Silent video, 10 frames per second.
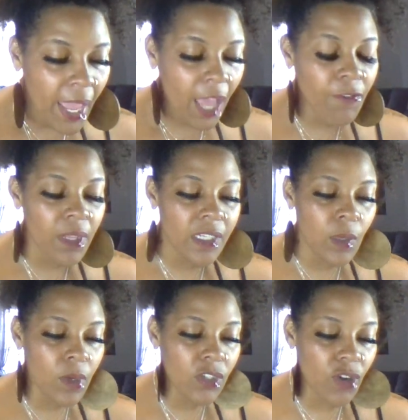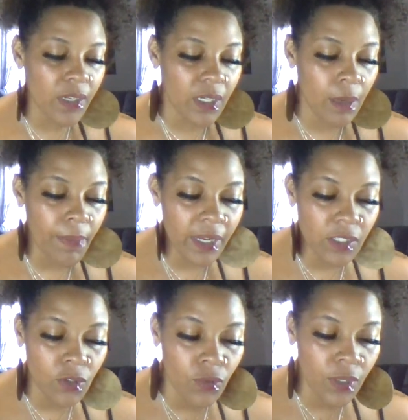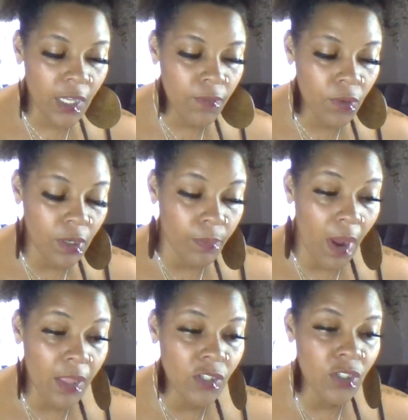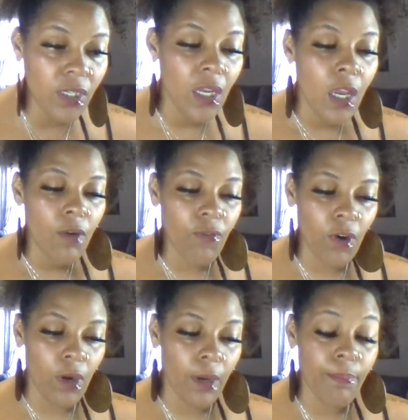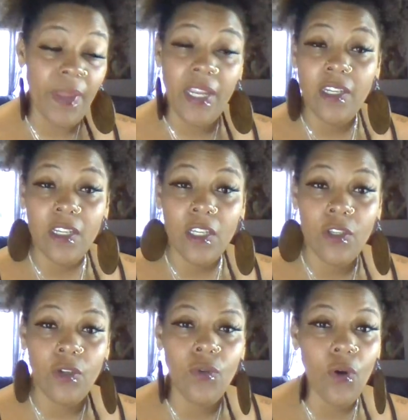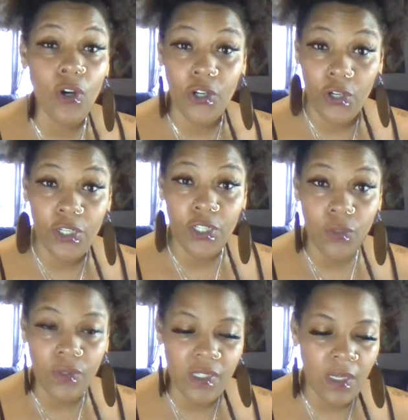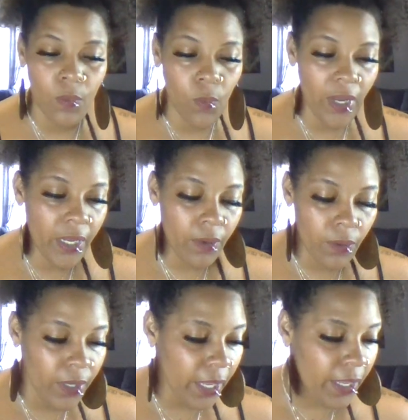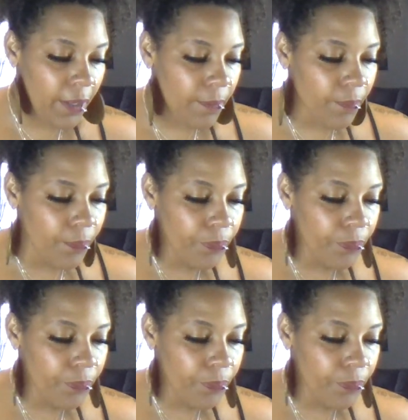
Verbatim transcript: I feel like someone is trying to come back to you and give you an apology for abandoning you or hurting you in some way, okay?